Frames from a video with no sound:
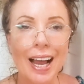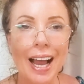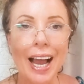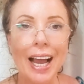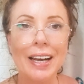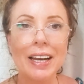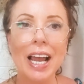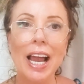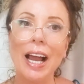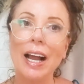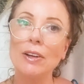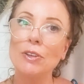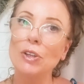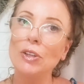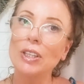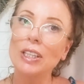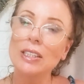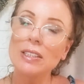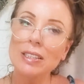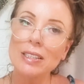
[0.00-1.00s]
And how you
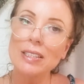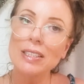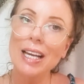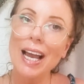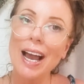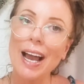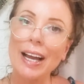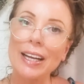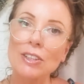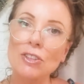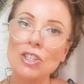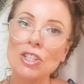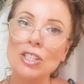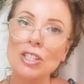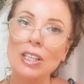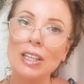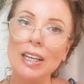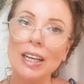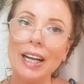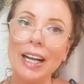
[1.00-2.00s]
can detach